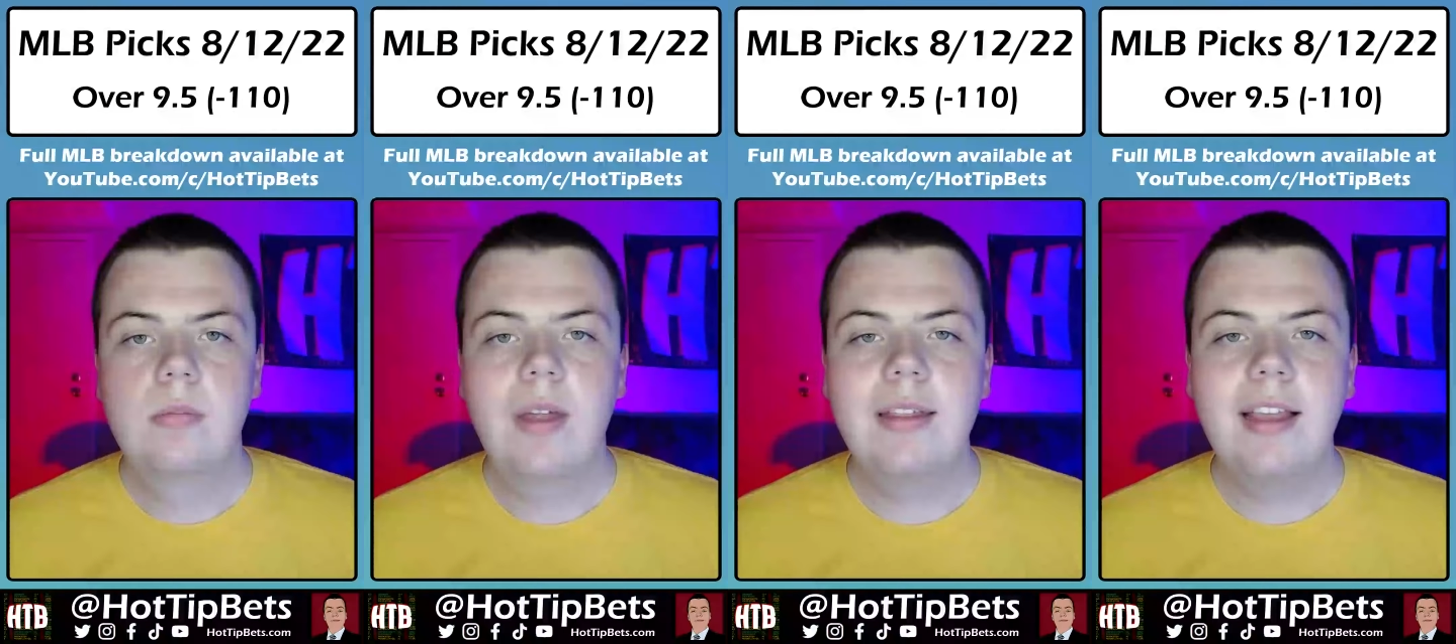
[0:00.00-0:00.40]

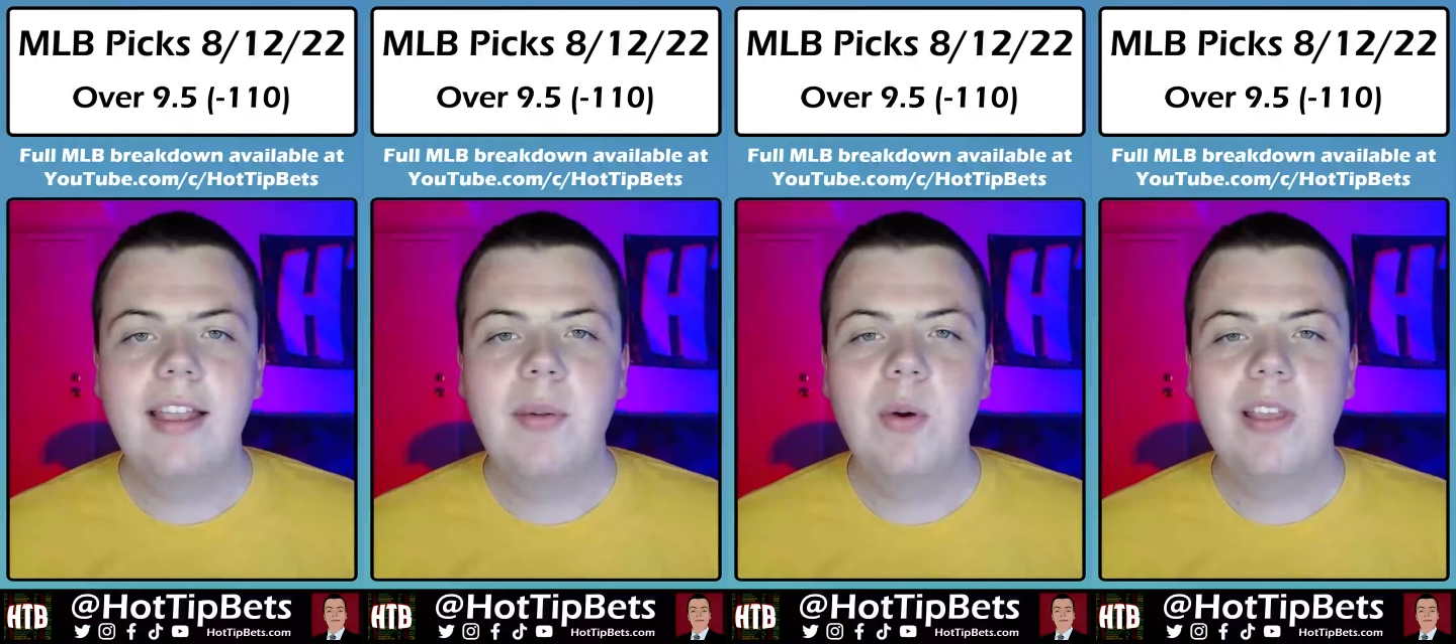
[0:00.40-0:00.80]
Now, the
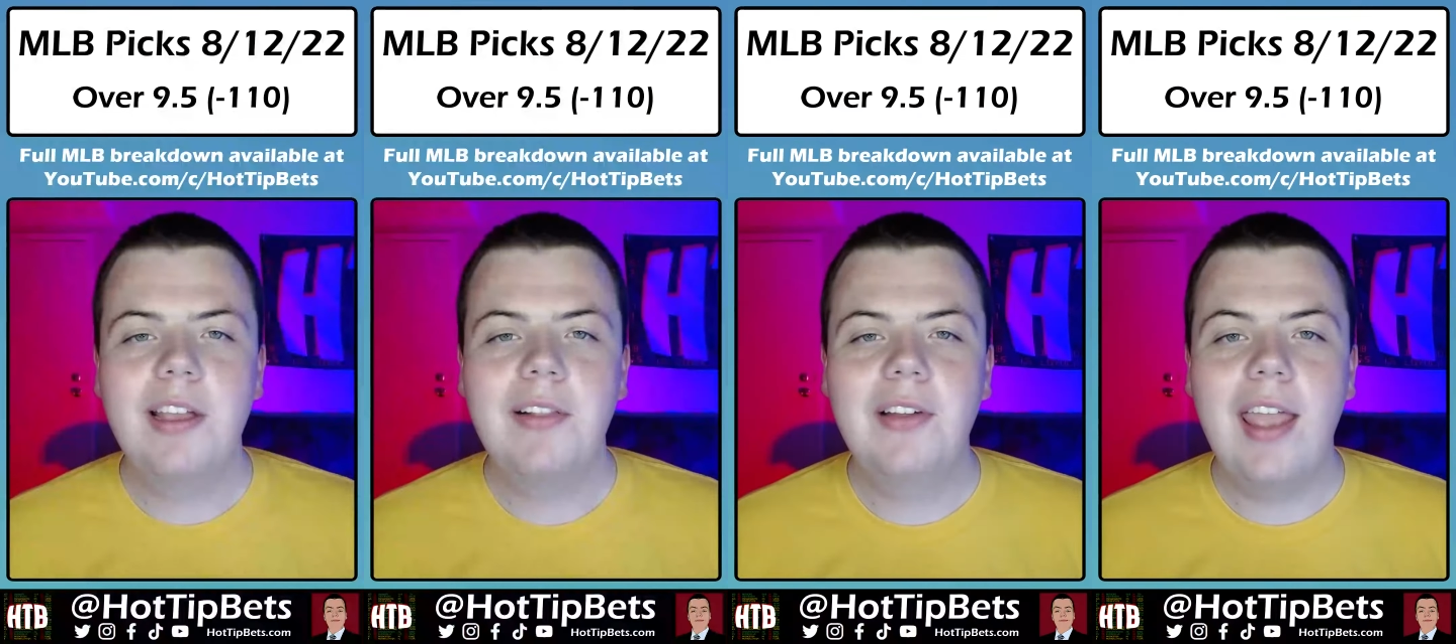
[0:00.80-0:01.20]
second game I want
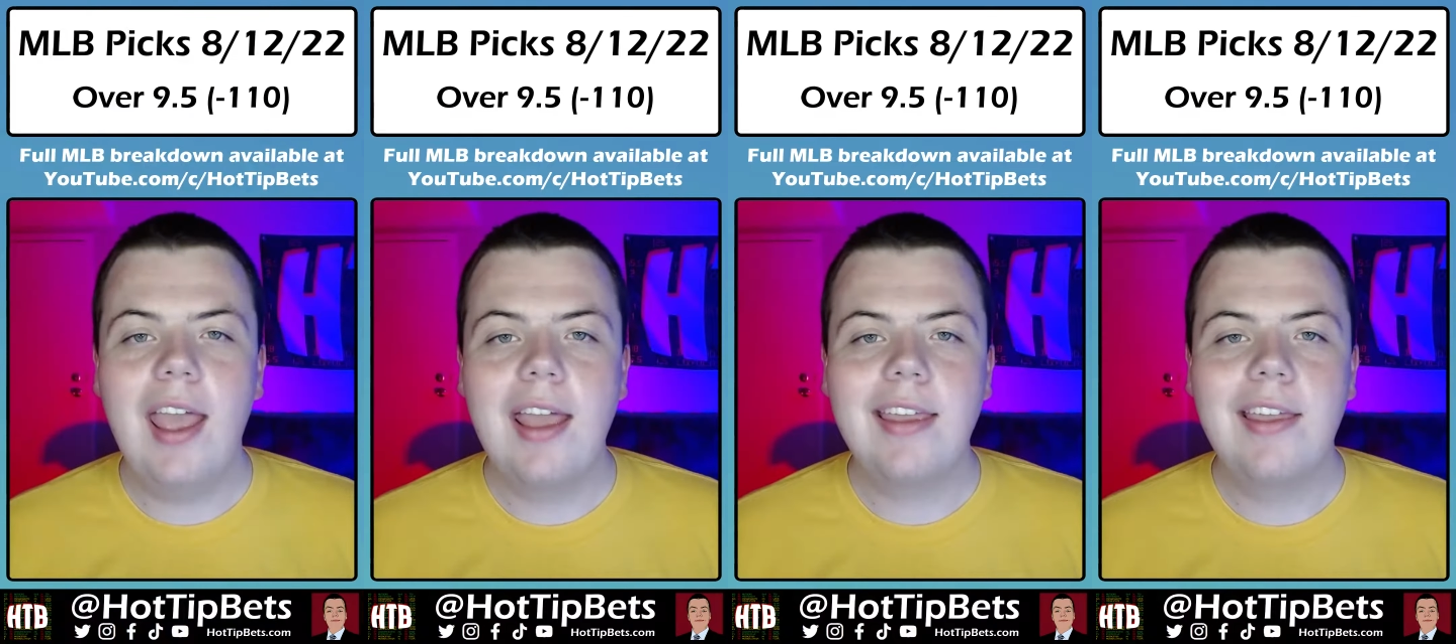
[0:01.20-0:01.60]
to take a look
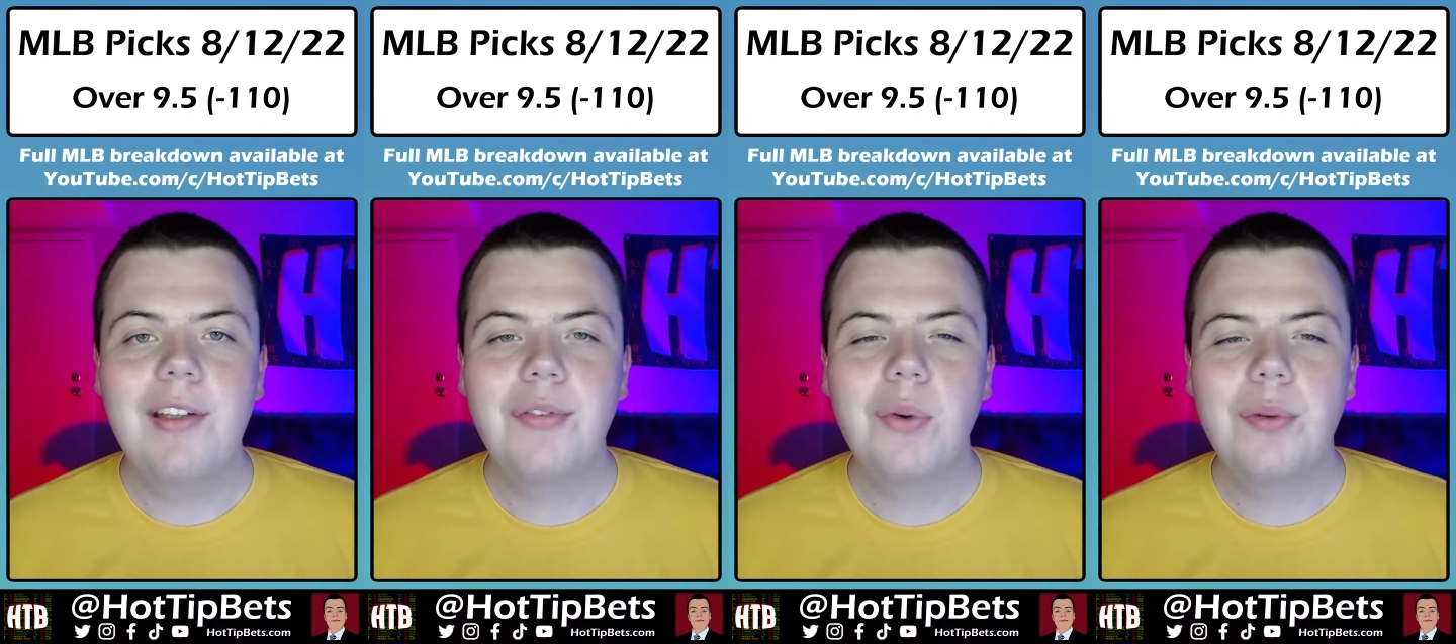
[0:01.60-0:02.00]
at
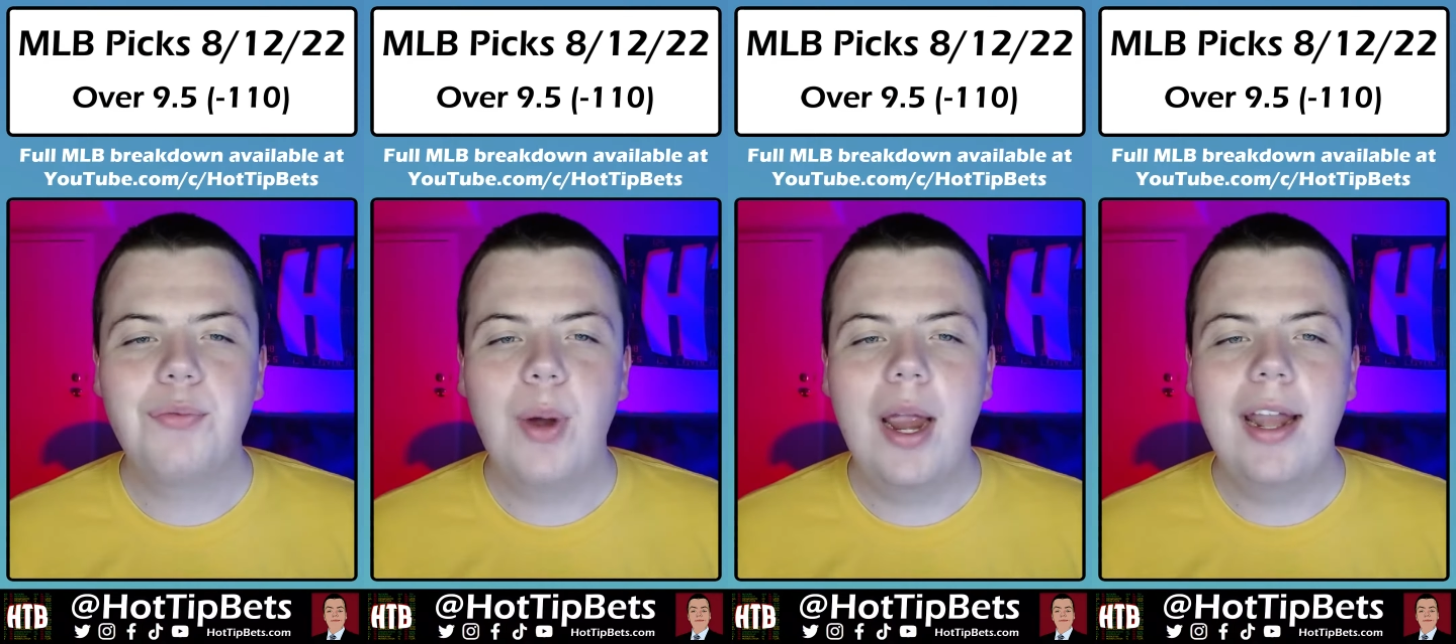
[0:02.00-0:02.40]
here for
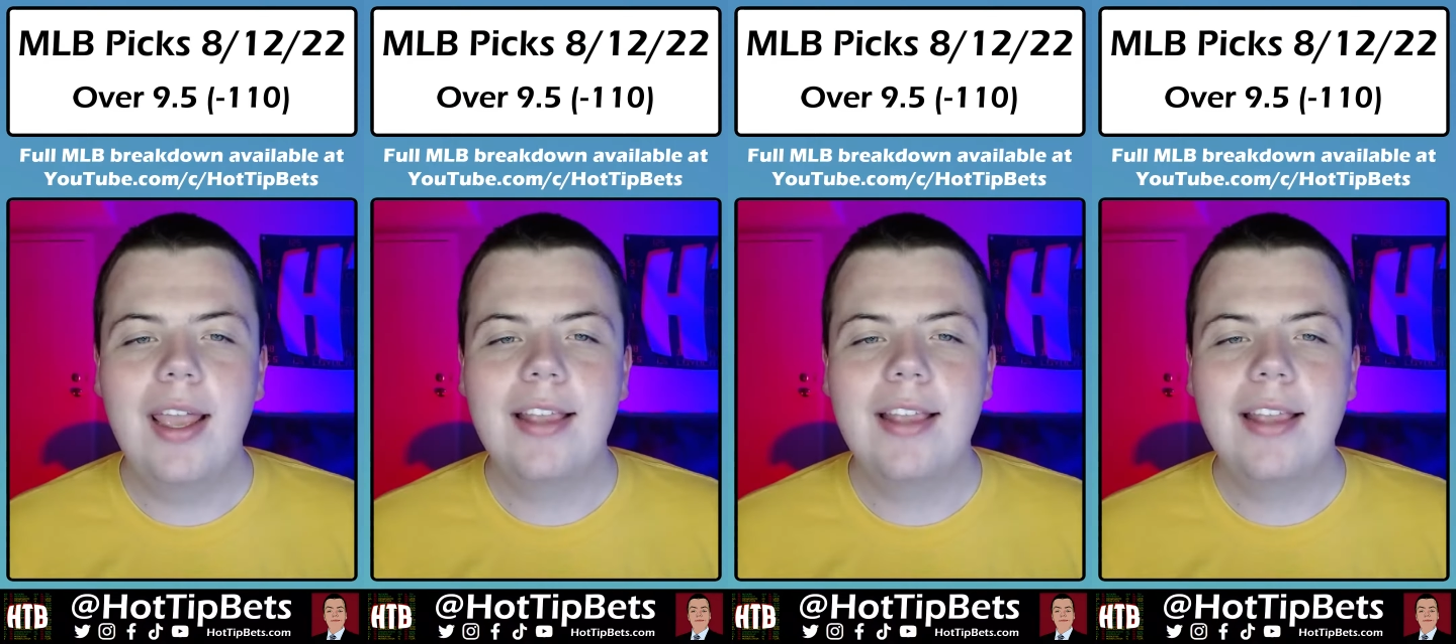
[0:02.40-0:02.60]
Friday